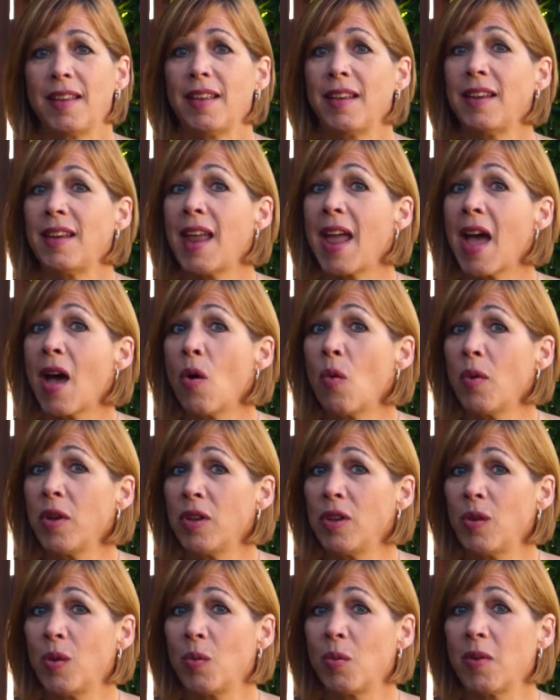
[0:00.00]
Now,
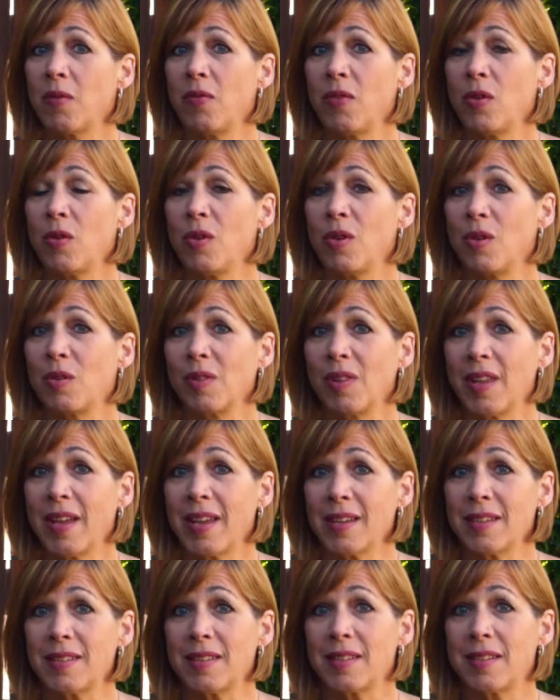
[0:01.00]
when you review your
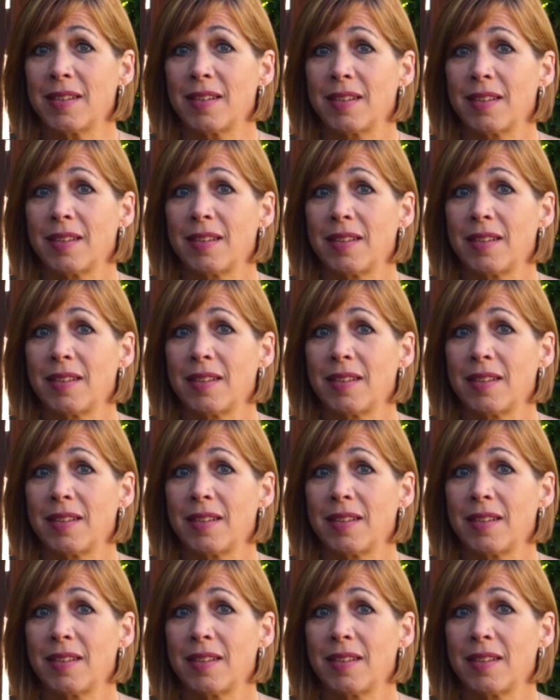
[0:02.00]
list,